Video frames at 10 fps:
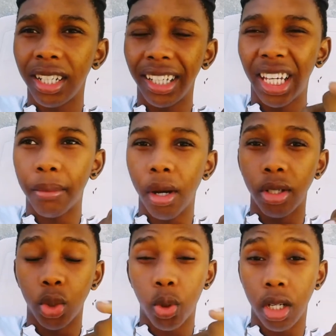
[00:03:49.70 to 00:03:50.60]
It came out
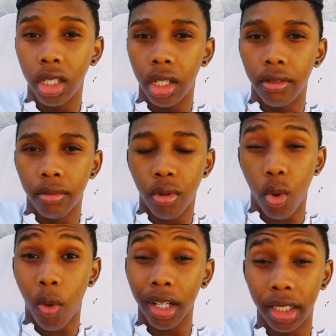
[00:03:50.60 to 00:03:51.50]
in 2011, bro.
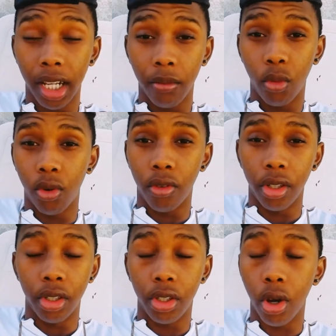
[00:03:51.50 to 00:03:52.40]
Watch that movie.
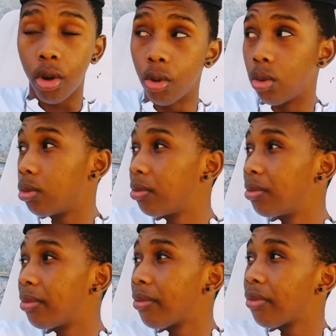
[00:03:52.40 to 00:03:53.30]
Yo,
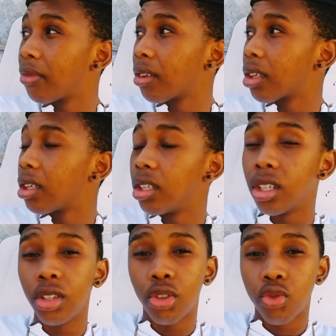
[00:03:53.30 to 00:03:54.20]

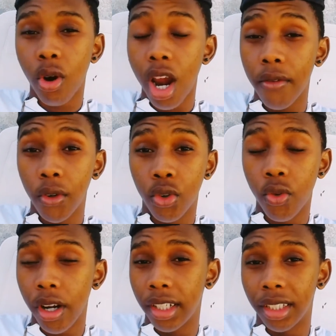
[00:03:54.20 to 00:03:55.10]
it drive you
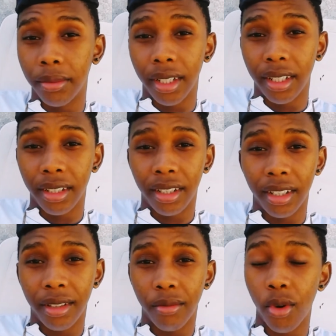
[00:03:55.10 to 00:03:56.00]
crazy, man.
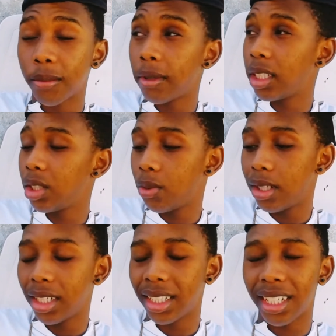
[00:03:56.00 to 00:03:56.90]
More especially
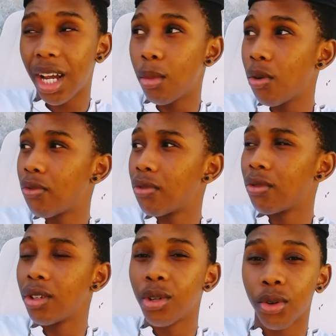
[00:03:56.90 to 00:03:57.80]
when it's time of
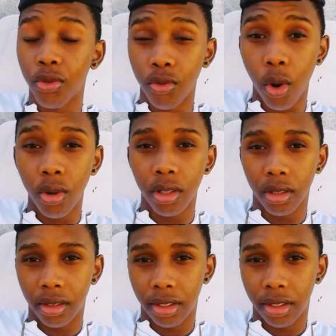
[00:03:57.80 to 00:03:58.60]
Corona.